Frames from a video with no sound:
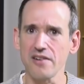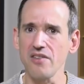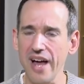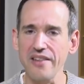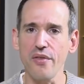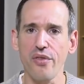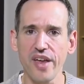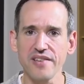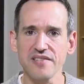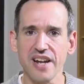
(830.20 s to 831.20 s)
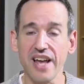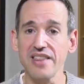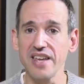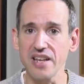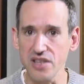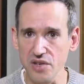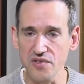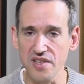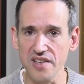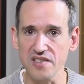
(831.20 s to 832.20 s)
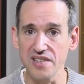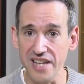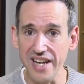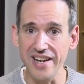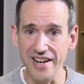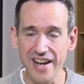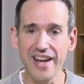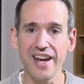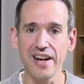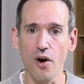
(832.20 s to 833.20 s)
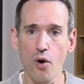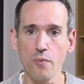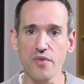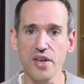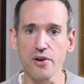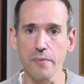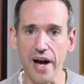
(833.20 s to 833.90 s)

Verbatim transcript: on a lot of the things that I think enthusiasts need in a home theater